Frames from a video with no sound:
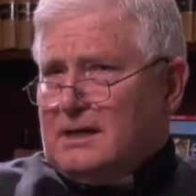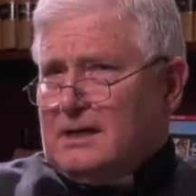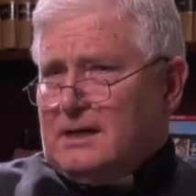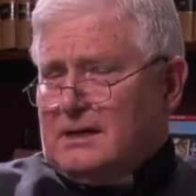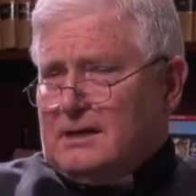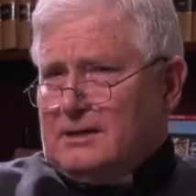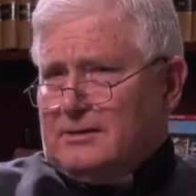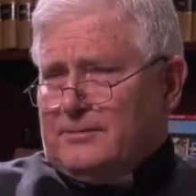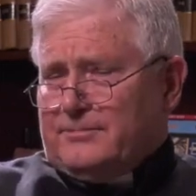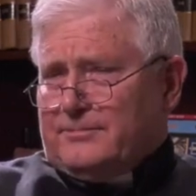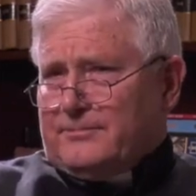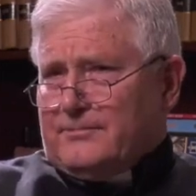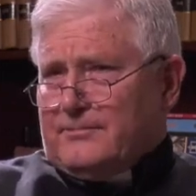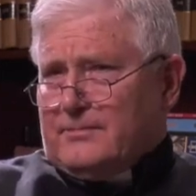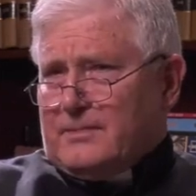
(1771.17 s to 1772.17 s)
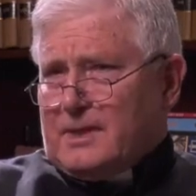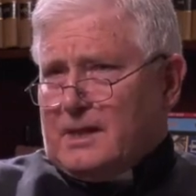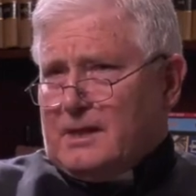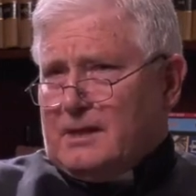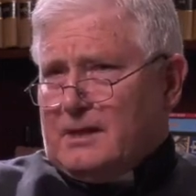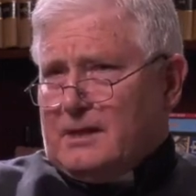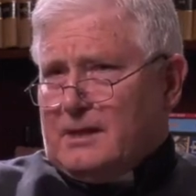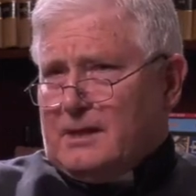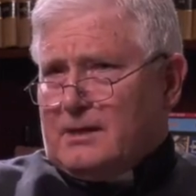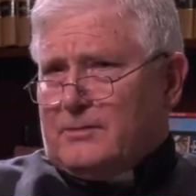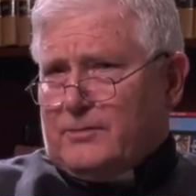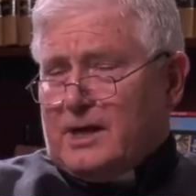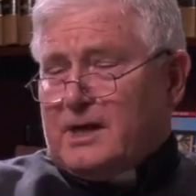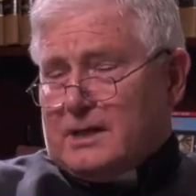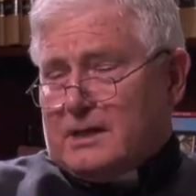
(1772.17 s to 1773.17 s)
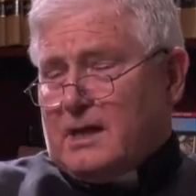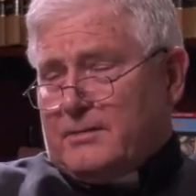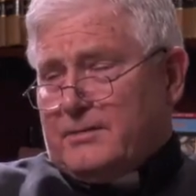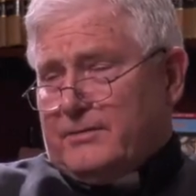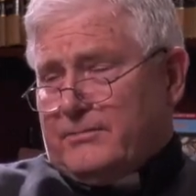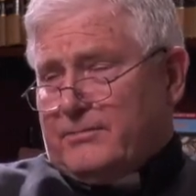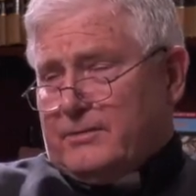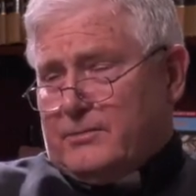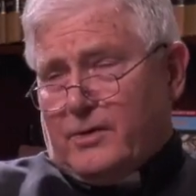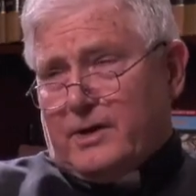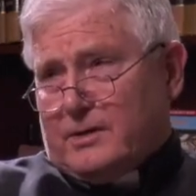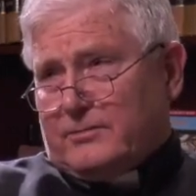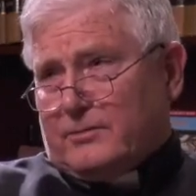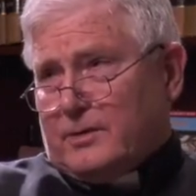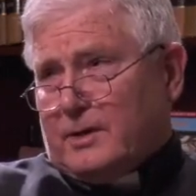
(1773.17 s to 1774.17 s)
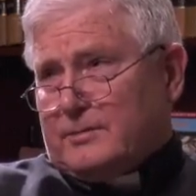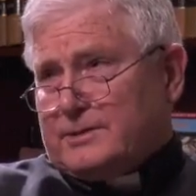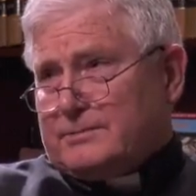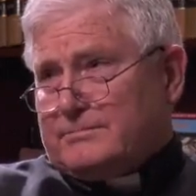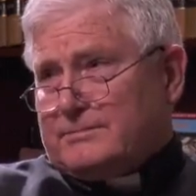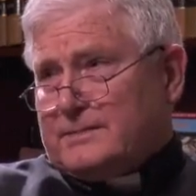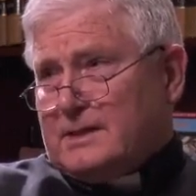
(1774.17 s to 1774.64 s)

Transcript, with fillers: It really can be quite overwhelming.